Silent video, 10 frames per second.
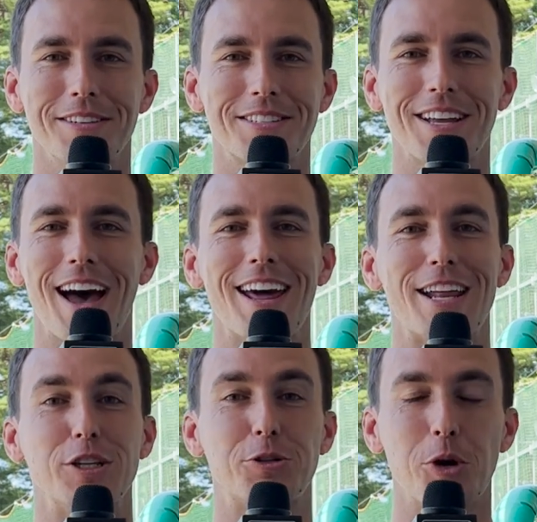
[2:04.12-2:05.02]
inside
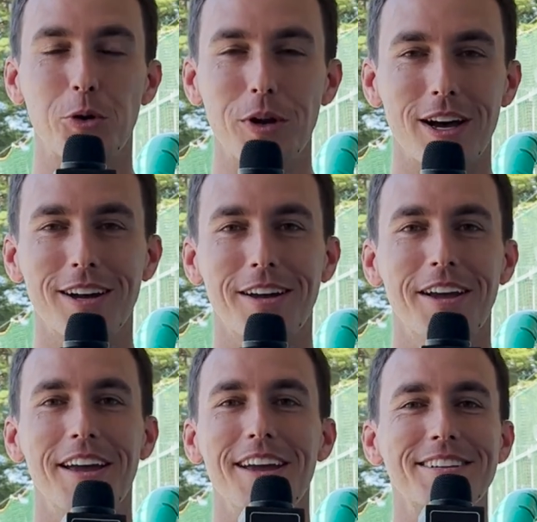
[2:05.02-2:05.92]
and tuna
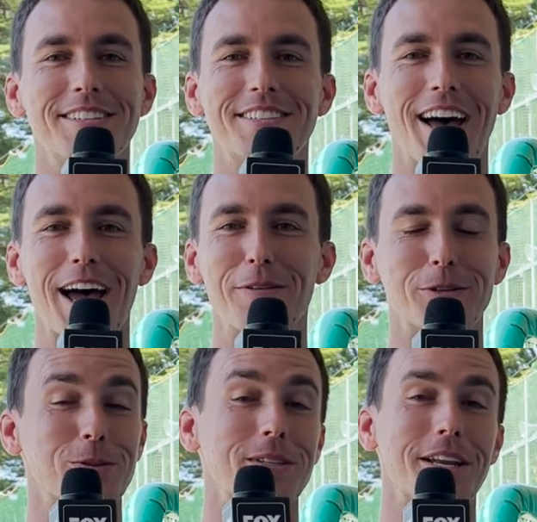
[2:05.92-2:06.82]
inside,
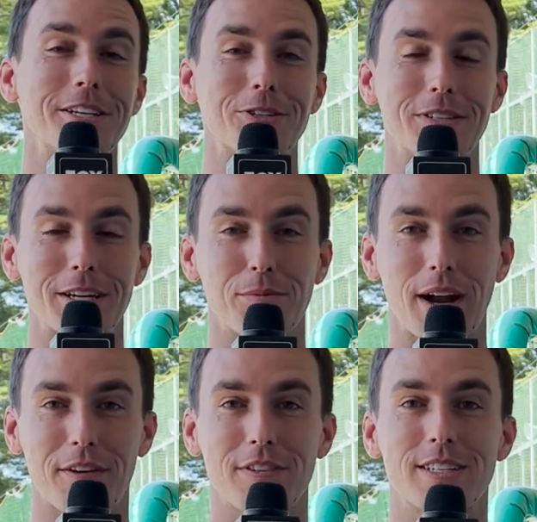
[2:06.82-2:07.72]
which was an interesting
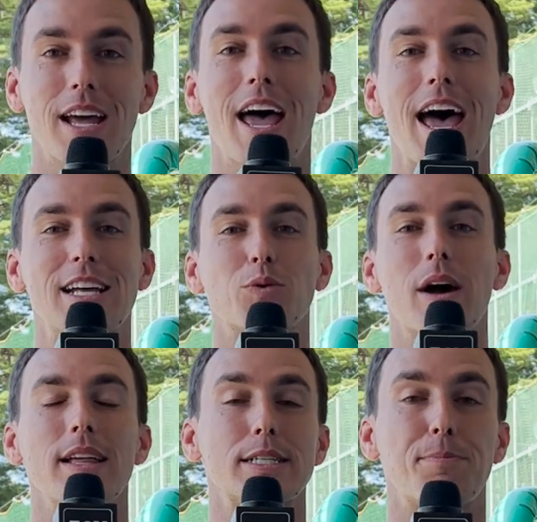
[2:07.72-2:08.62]
breakfast, as
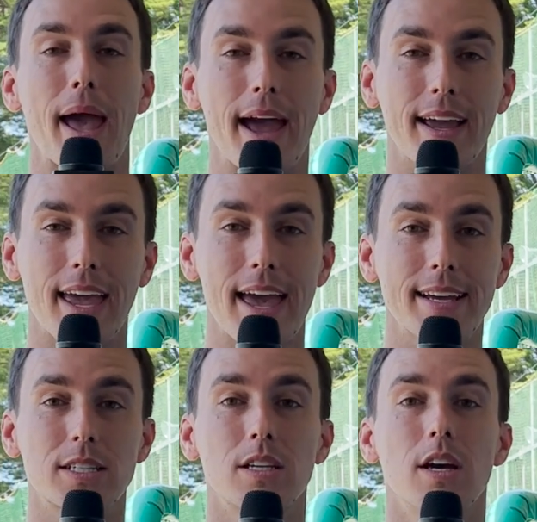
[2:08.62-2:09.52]
well as
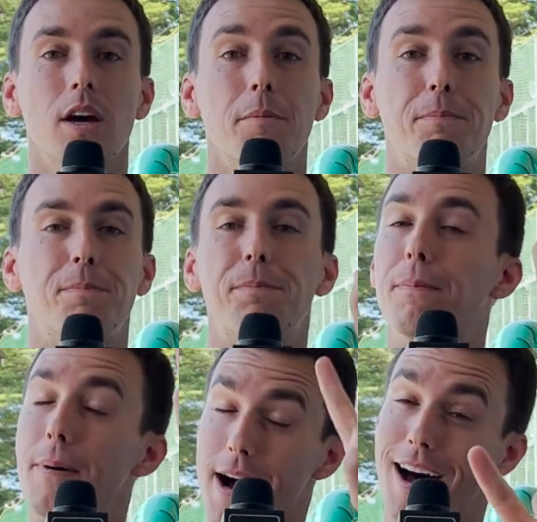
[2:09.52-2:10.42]
pancakes.
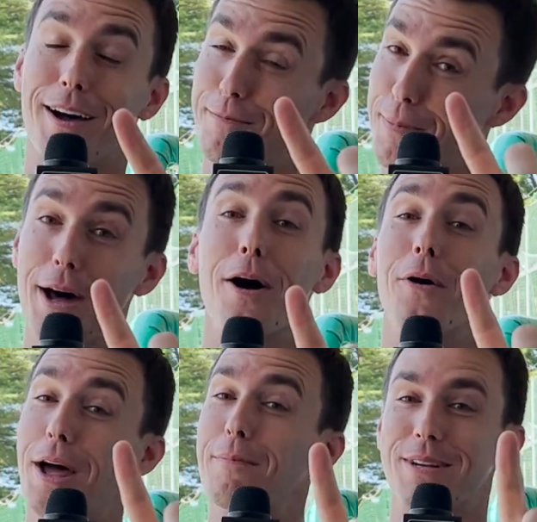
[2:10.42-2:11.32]
But
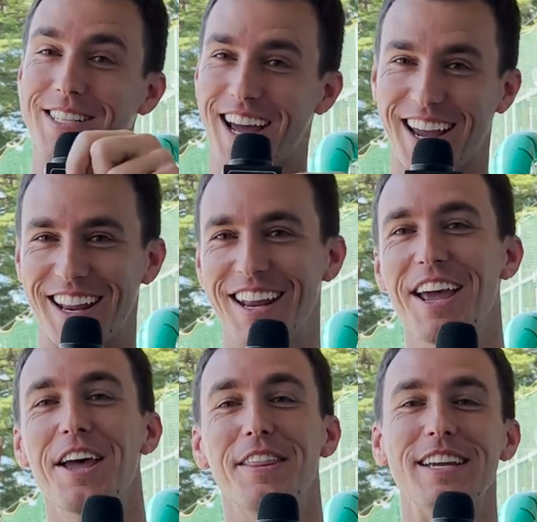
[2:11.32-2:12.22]
hold up a second.
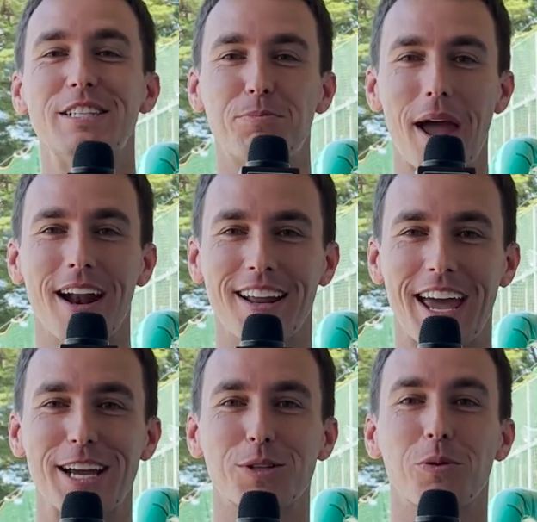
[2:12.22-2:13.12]
These
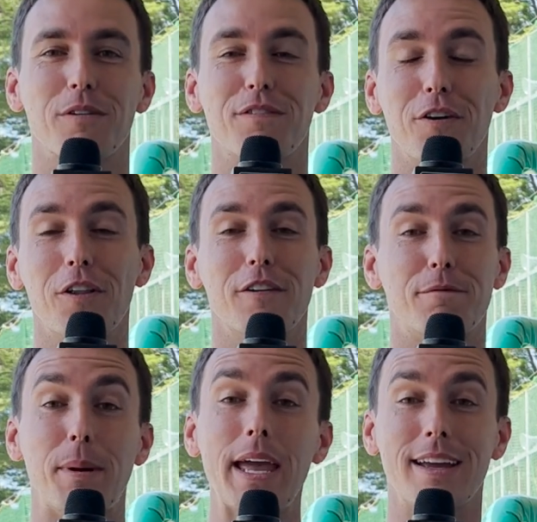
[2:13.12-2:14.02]
pancakes were full
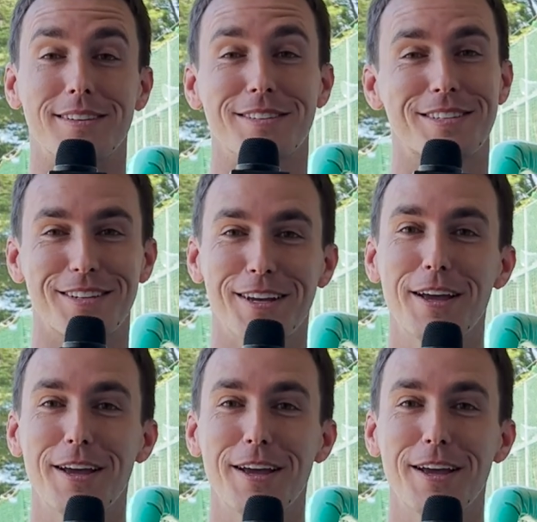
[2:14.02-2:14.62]
of beans.